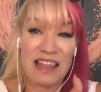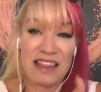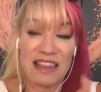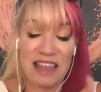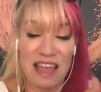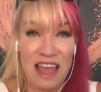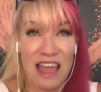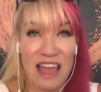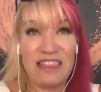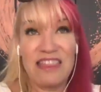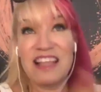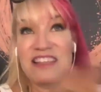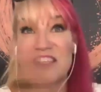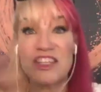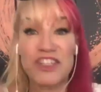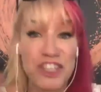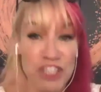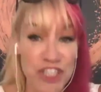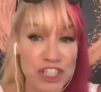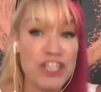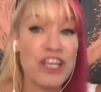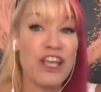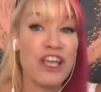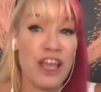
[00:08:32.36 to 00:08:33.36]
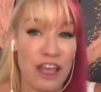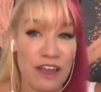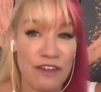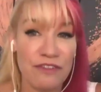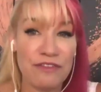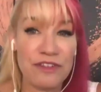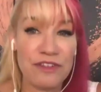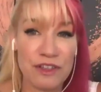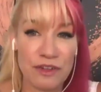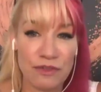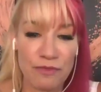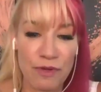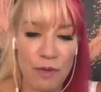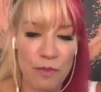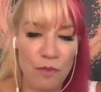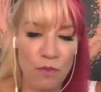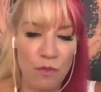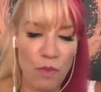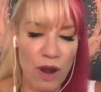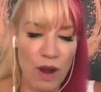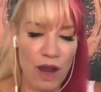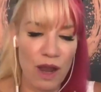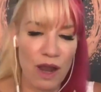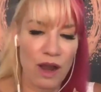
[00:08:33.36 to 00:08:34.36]
and that's a shift from
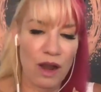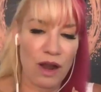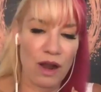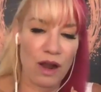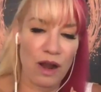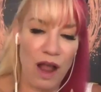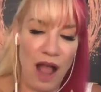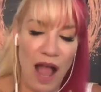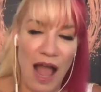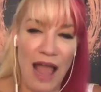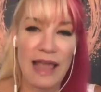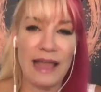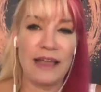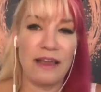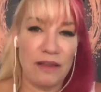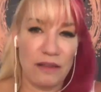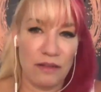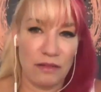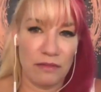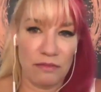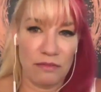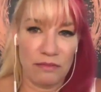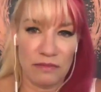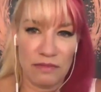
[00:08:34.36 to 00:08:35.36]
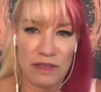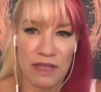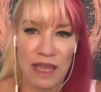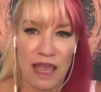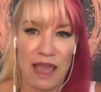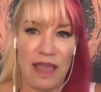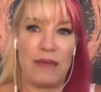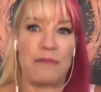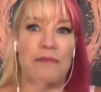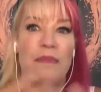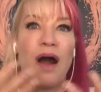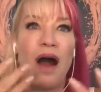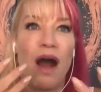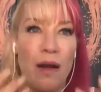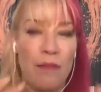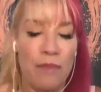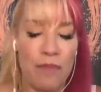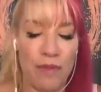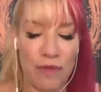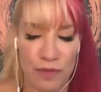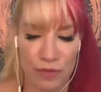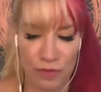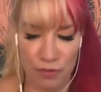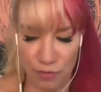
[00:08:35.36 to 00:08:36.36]
where I came
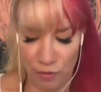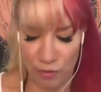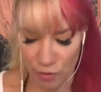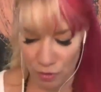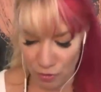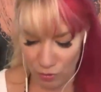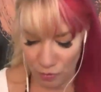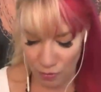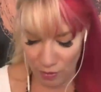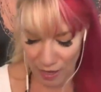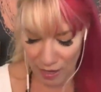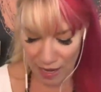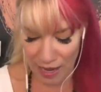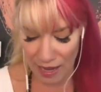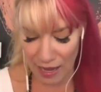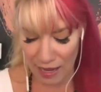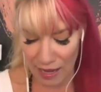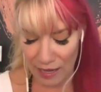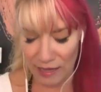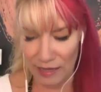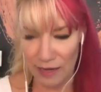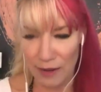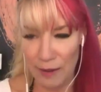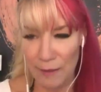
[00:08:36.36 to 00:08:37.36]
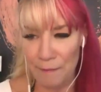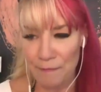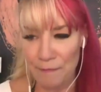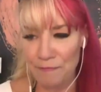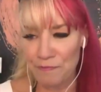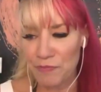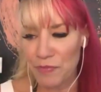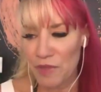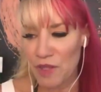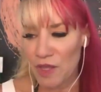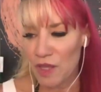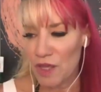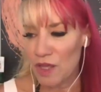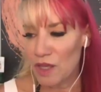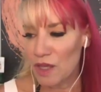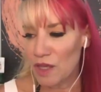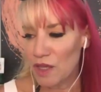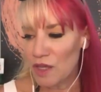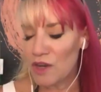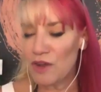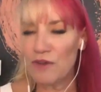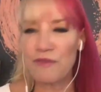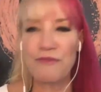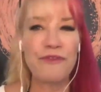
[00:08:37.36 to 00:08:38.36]
up through. And
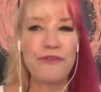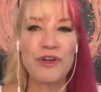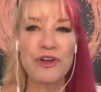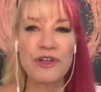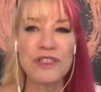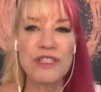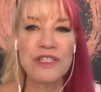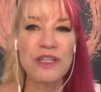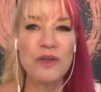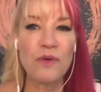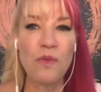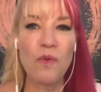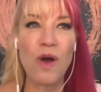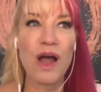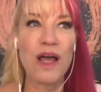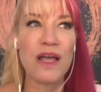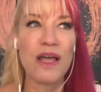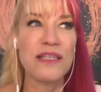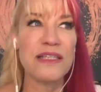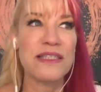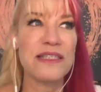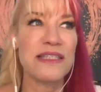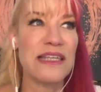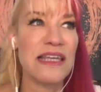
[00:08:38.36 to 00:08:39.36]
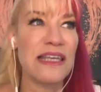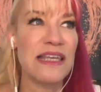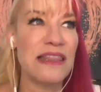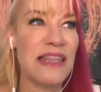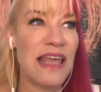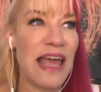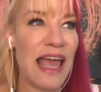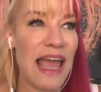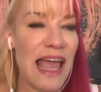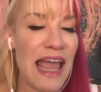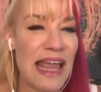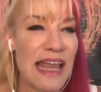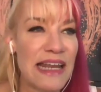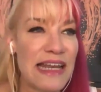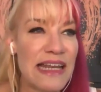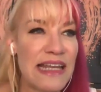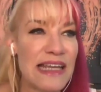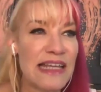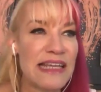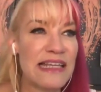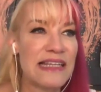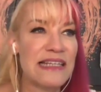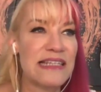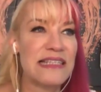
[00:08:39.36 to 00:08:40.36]
first it was in the
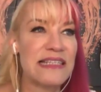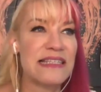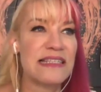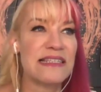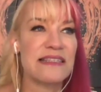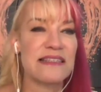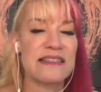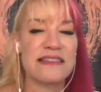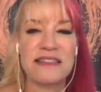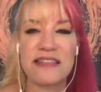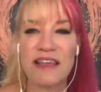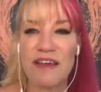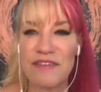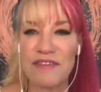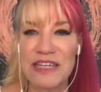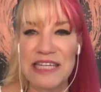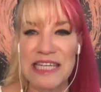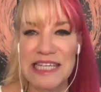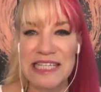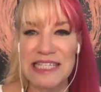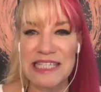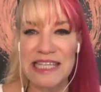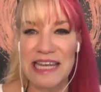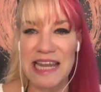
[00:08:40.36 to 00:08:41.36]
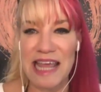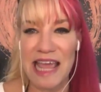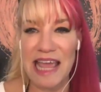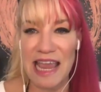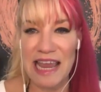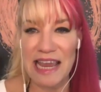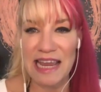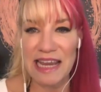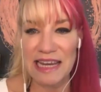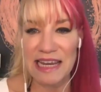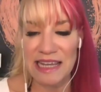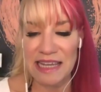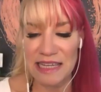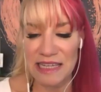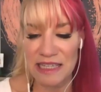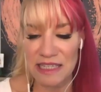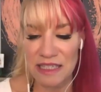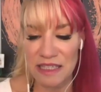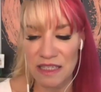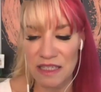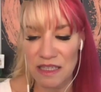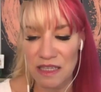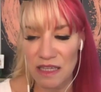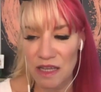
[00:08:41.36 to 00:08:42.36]
80s, 70s, and
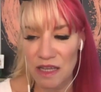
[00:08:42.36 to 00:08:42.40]
80s,